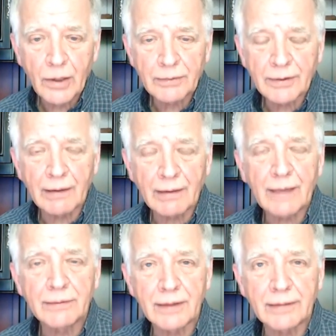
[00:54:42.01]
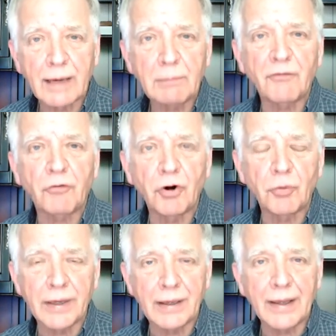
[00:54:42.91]
the, the day before
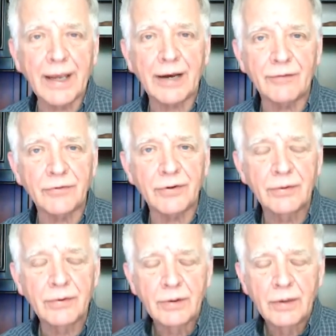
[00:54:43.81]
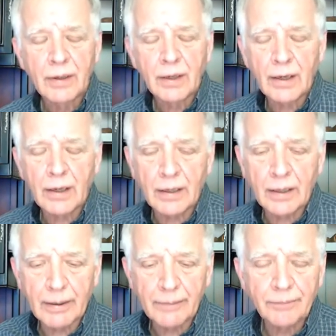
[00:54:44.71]
we left
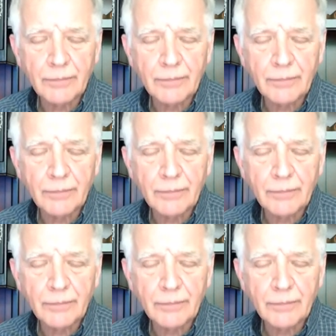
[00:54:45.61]
uh,